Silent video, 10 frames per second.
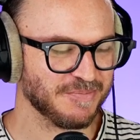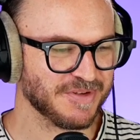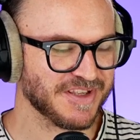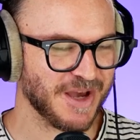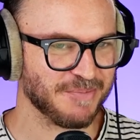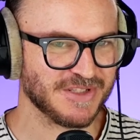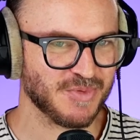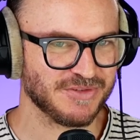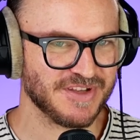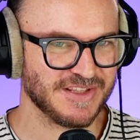companies
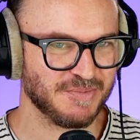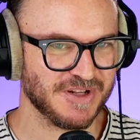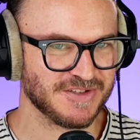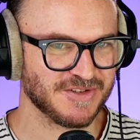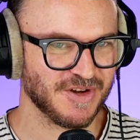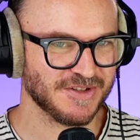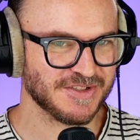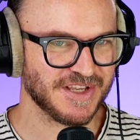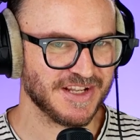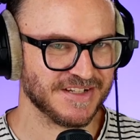worth tens of billions of
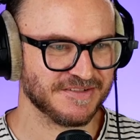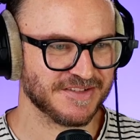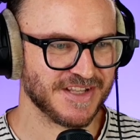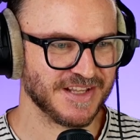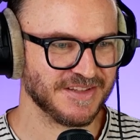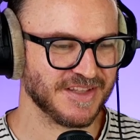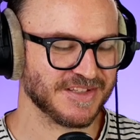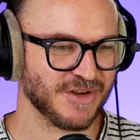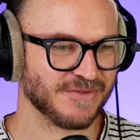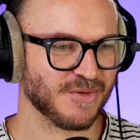dollars and saying that their
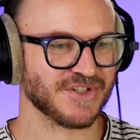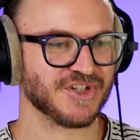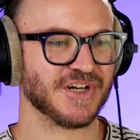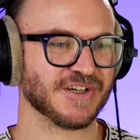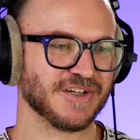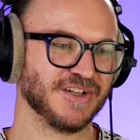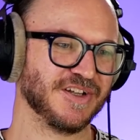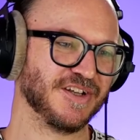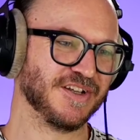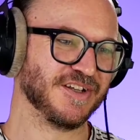software is junk.
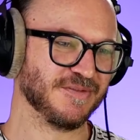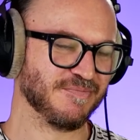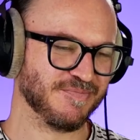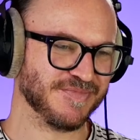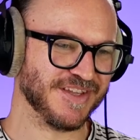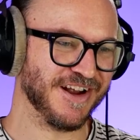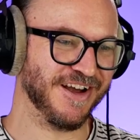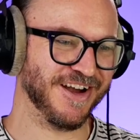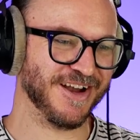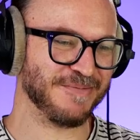
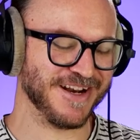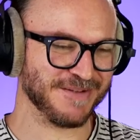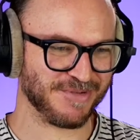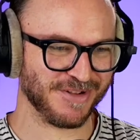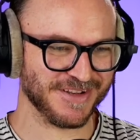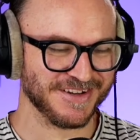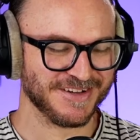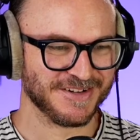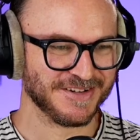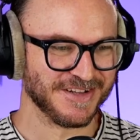I mean, it probably,
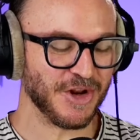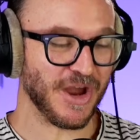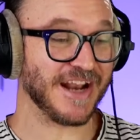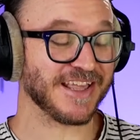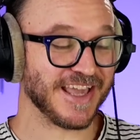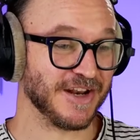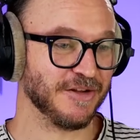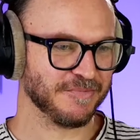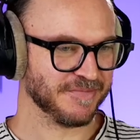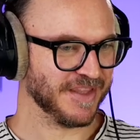and again,
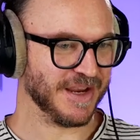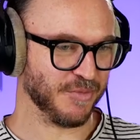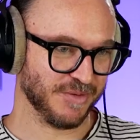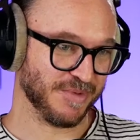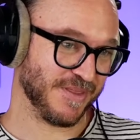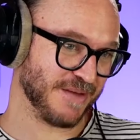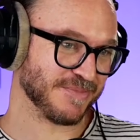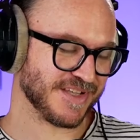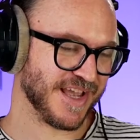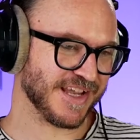it wouldn't be them
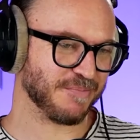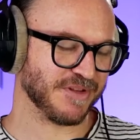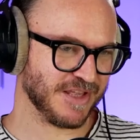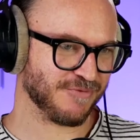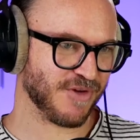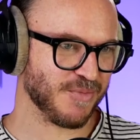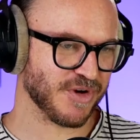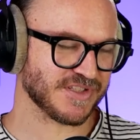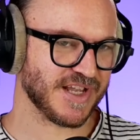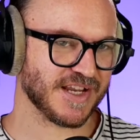saying it, but their
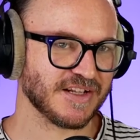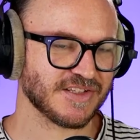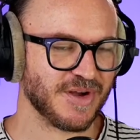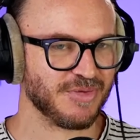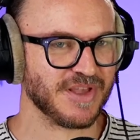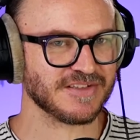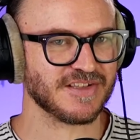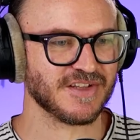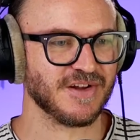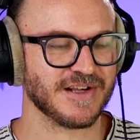framework saying it. So I think this
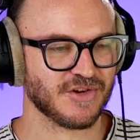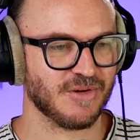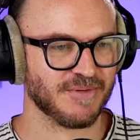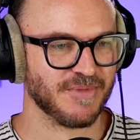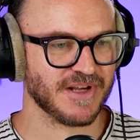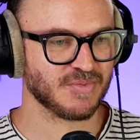is a nice compromise where